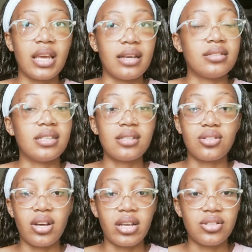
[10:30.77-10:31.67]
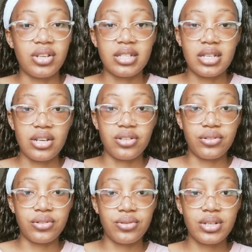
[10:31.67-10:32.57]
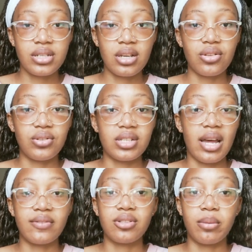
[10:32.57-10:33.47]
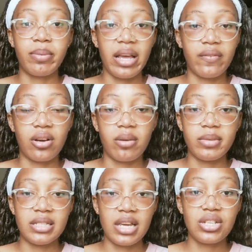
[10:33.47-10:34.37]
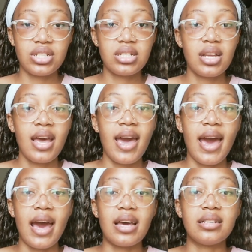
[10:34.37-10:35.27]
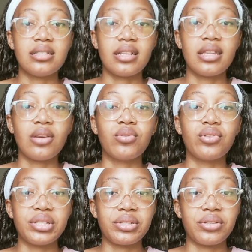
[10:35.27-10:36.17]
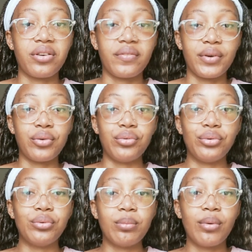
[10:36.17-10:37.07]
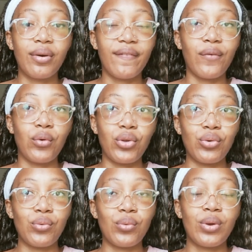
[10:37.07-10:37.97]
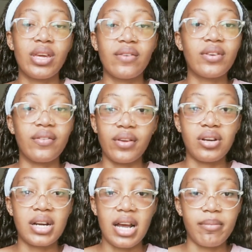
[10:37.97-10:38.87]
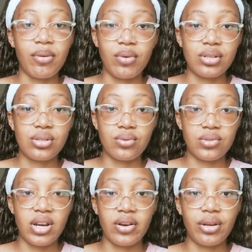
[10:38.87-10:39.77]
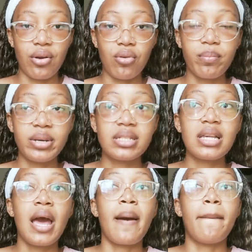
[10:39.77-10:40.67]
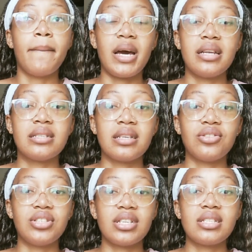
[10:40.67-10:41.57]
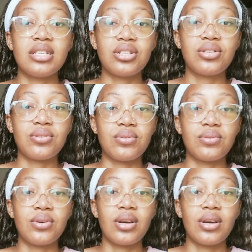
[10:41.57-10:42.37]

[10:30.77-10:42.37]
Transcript: just as long as you're an international student, you just have to apply for accommodation and they will reserve a room for you, even if you're not coming when school directly opens. But you just need to